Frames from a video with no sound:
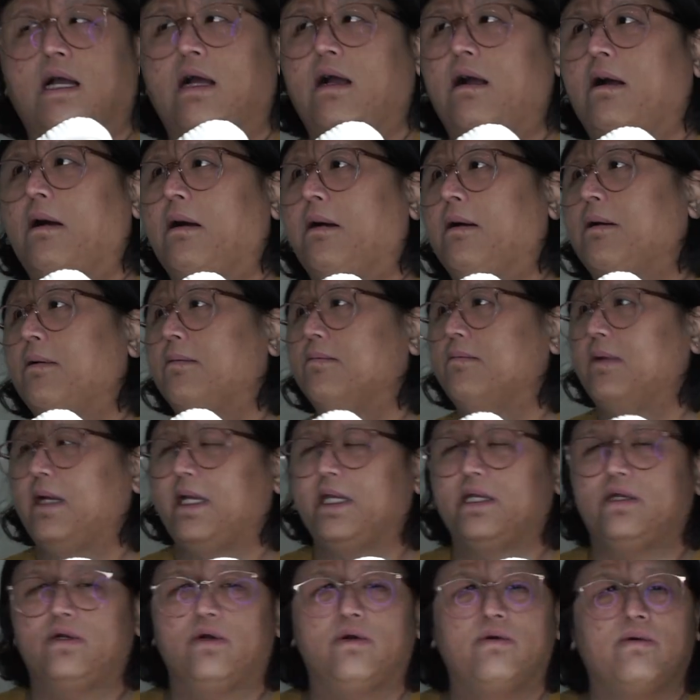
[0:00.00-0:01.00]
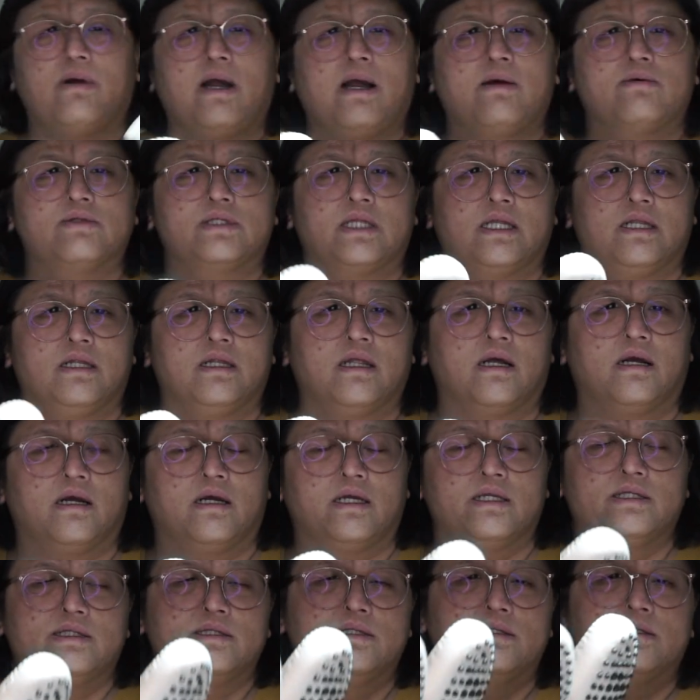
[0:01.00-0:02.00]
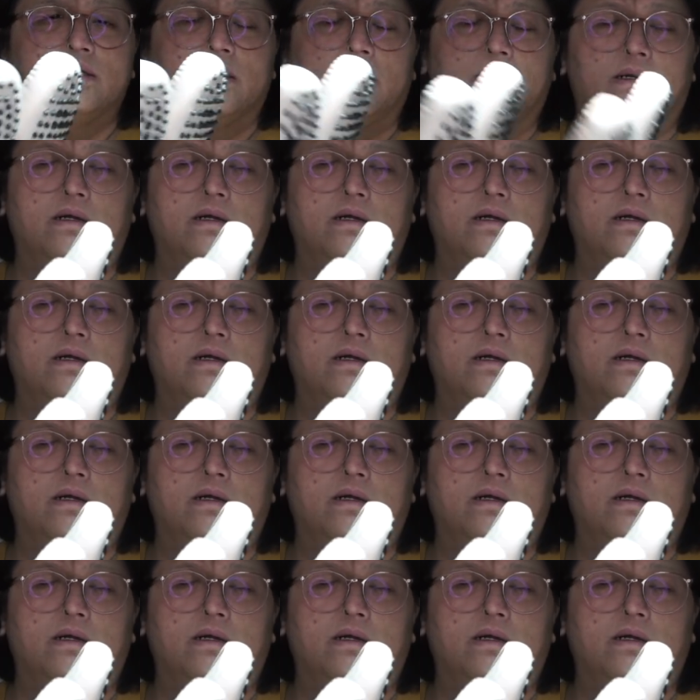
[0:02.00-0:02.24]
I go out a lot.